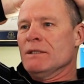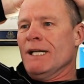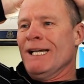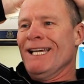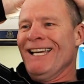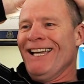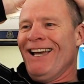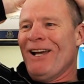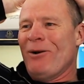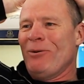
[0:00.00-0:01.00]

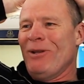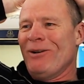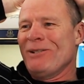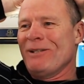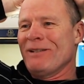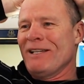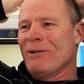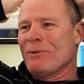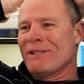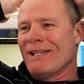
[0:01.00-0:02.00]
How long do you think
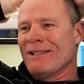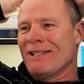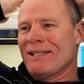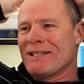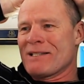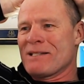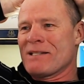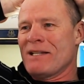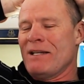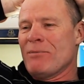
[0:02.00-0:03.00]
it would take that
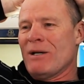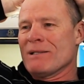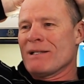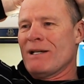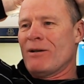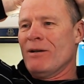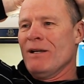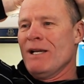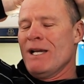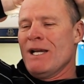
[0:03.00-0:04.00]
distance at 80 miles an hour?
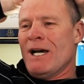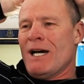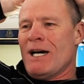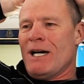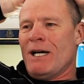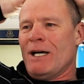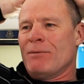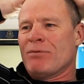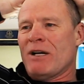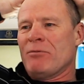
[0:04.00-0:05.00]

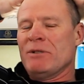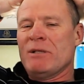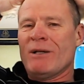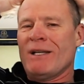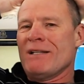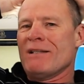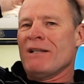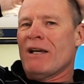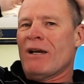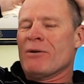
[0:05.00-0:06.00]
Uh, probably about
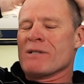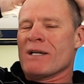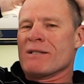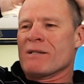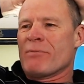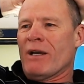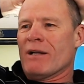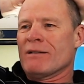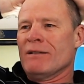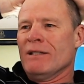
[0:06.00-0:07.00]
18 hours, I
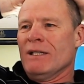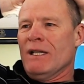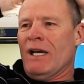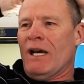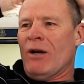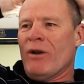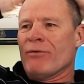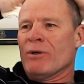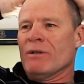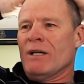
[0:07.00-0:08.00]
suspect.
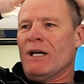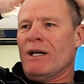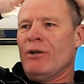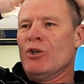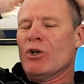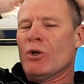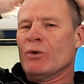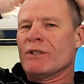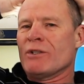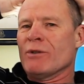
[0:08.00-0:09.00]
However, uh,
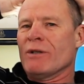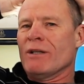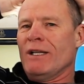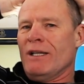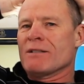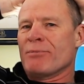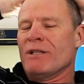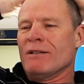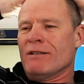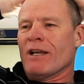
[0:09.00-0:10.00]
know that you're going to get a
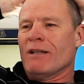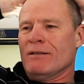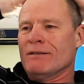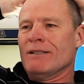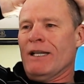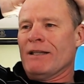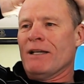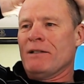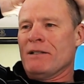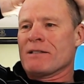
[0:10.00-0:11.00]
speeding ticket at
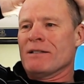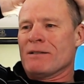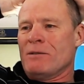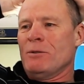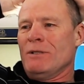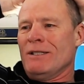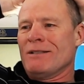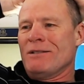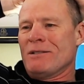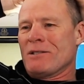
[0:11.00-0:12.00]
that distance. You,
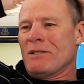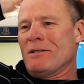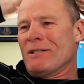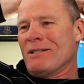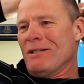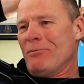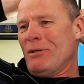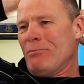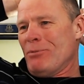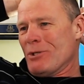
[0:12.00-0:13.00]
it's, it's going to
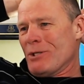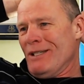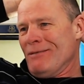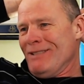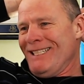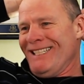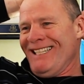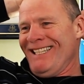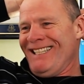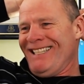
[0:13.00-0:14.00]
be pushing it.
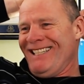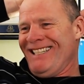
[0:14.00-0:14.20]
I,